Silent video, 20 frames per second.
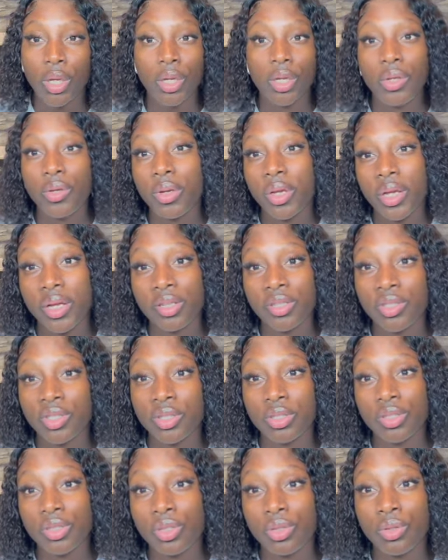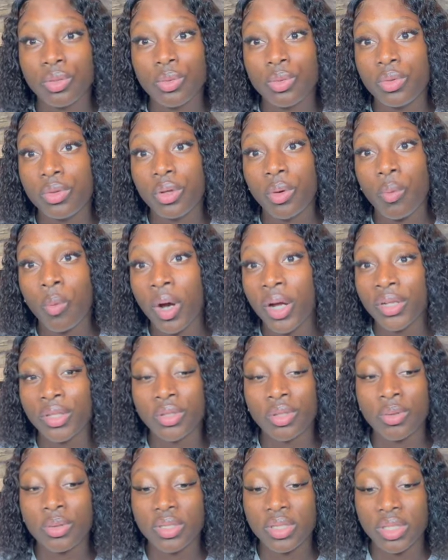You can just do the 1
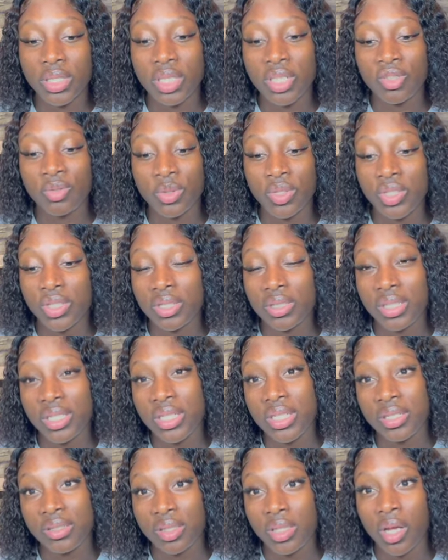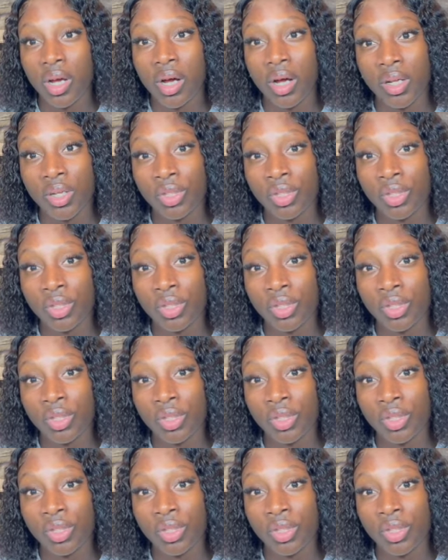dosage, which is easier.